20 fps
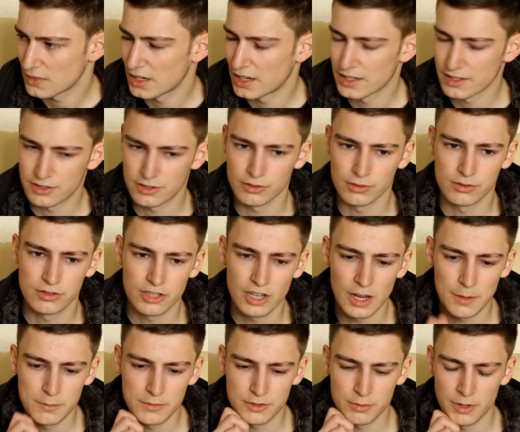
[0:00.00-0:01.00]
as sort of
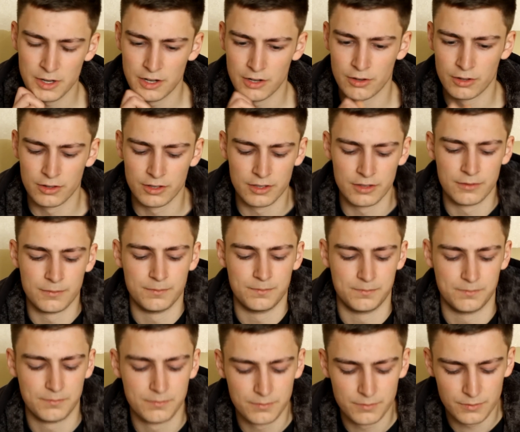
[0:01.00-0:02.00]
times went on and
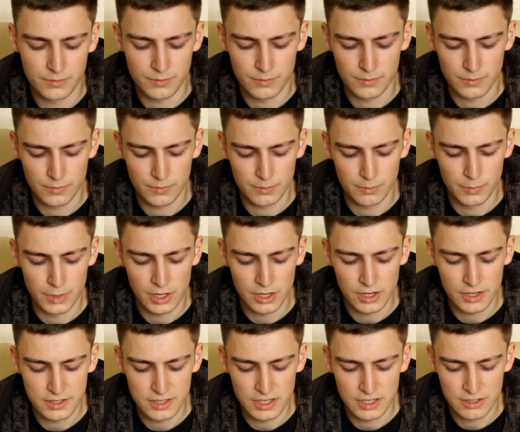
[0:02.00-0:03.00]
my
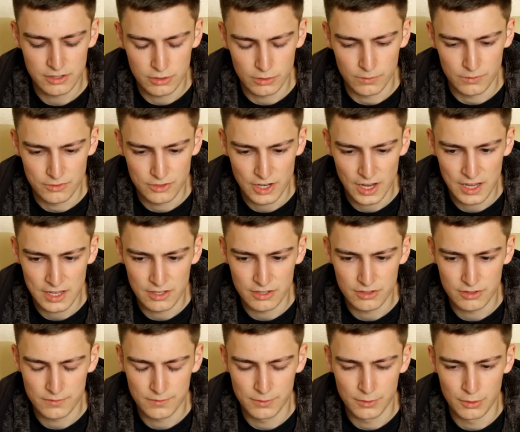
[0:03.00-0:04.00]
ideas sort of
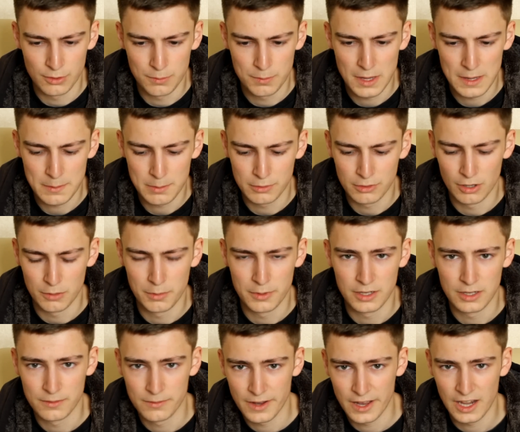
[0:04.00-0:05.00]
changed through people not
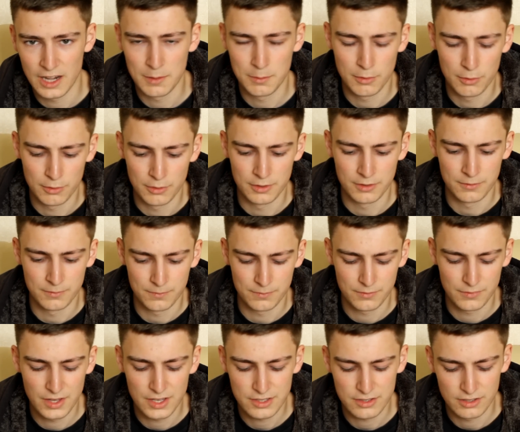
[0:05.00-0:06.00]
being available and
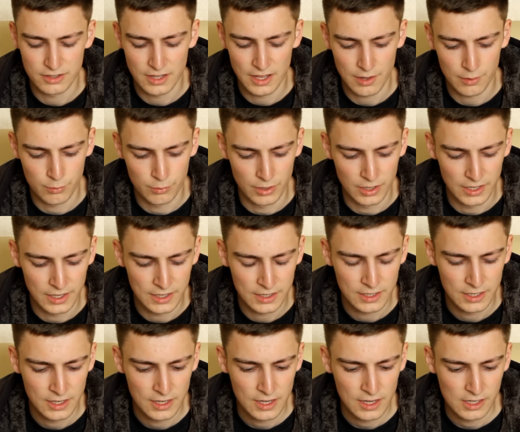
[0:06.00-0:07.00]
this and that
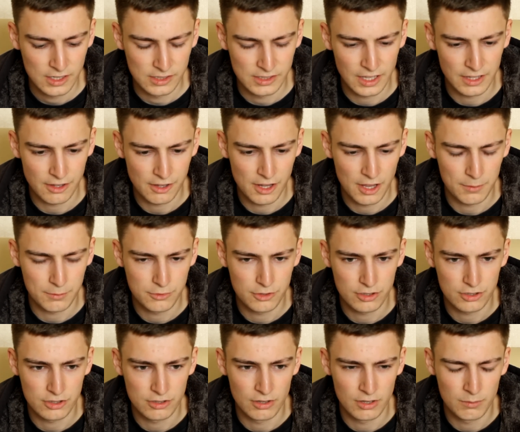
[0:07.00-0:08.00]
really, and ended up
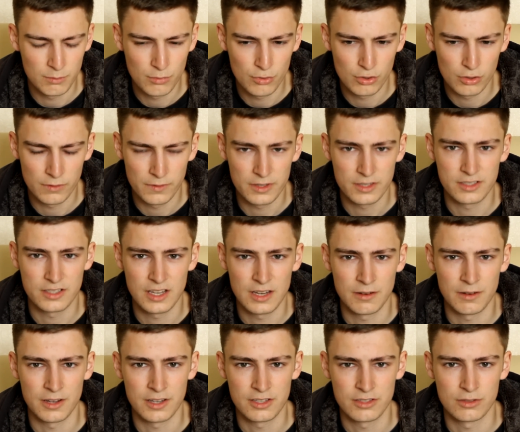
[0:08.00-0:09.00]
just doing more of a
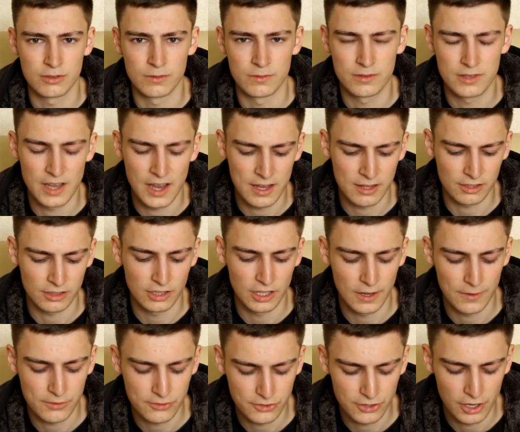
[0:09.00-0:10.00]
serious sort of day in the
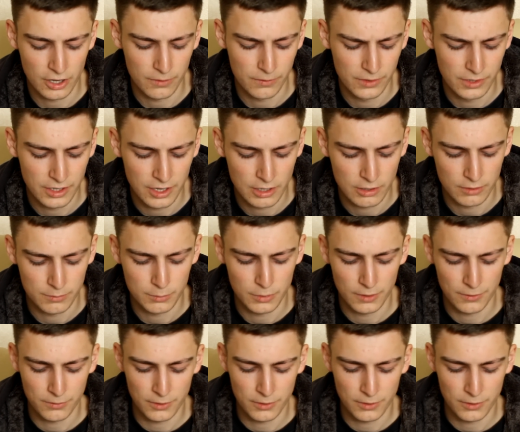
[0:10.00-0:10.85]
lifestyle video with my